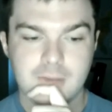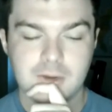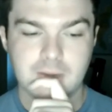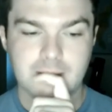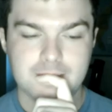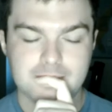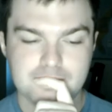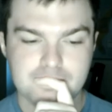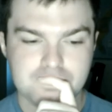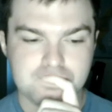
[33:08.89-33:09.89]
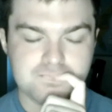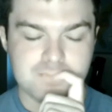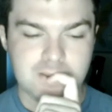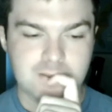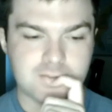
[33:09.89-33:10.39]
Okay,
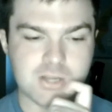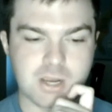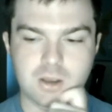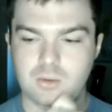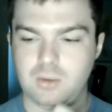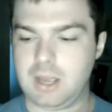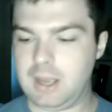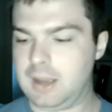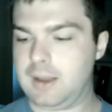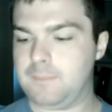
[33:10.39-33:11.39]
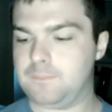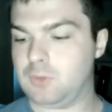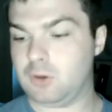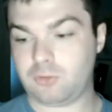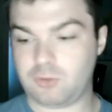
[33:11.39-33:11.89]
so
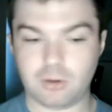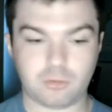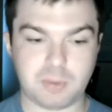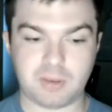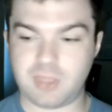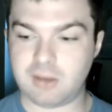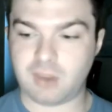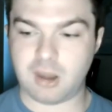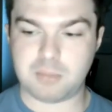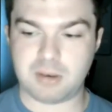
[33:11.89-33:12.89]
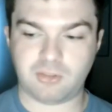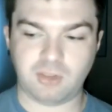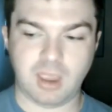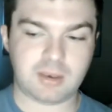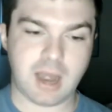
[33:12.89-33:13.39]
there's been things that have been
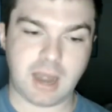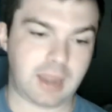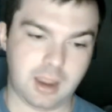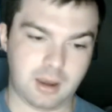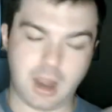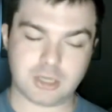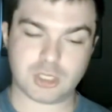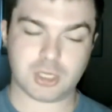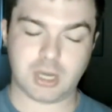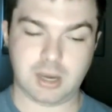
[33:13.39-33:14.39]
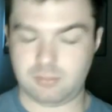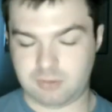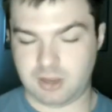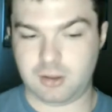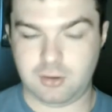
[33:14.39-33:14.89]
said that I just can't
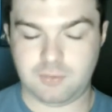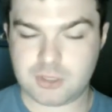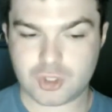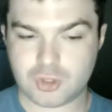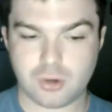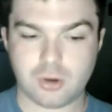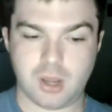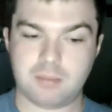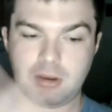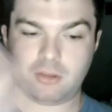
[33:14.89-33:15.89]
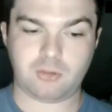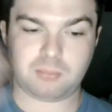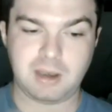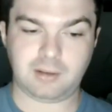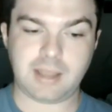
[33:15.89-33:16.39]
tell you if it's true or not, but it's
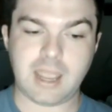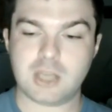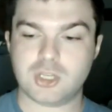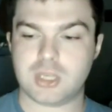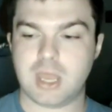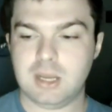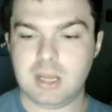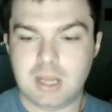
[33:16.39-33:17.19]
been alleged that